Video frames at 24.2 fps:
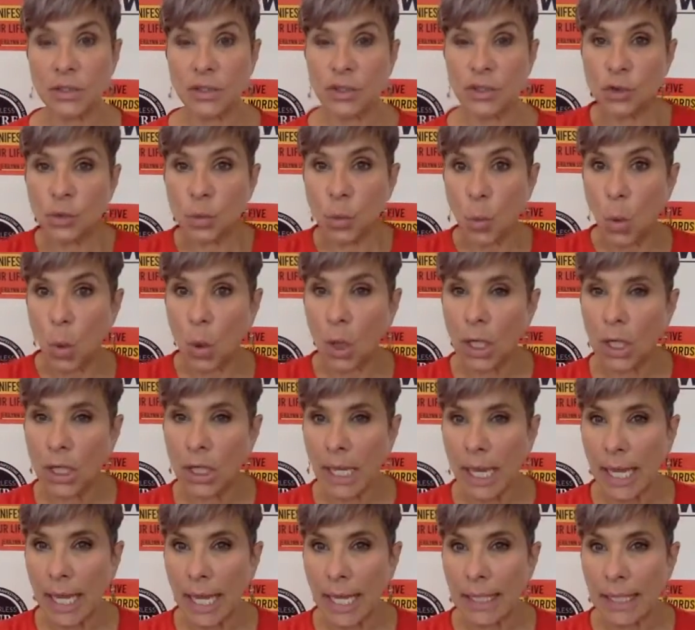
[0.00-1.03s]
toward
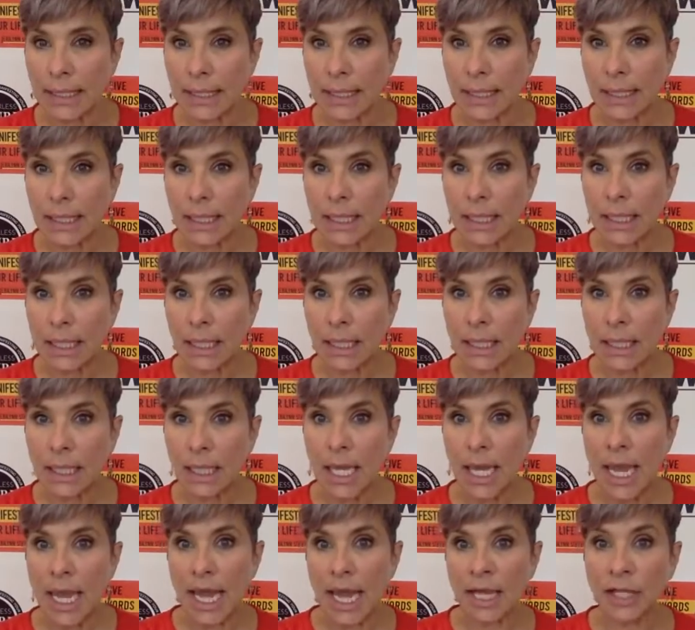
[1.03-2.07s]
it,
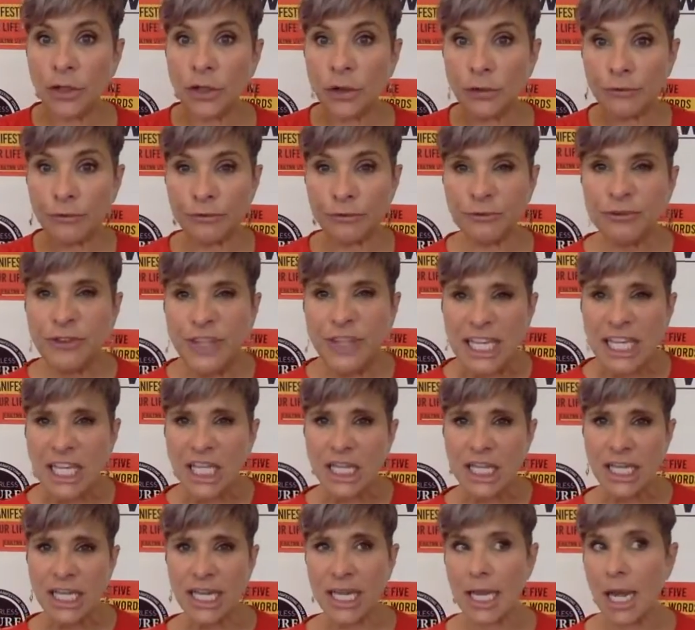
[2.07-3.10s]
and you're
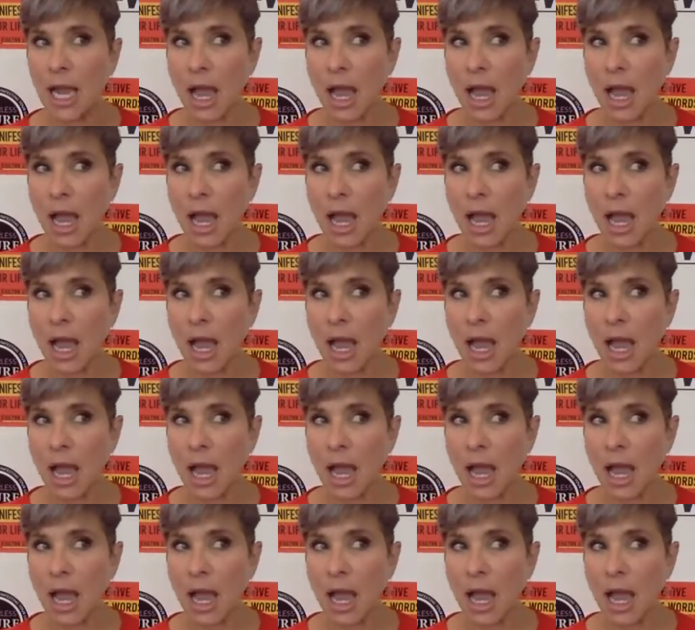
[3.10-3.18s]
feeling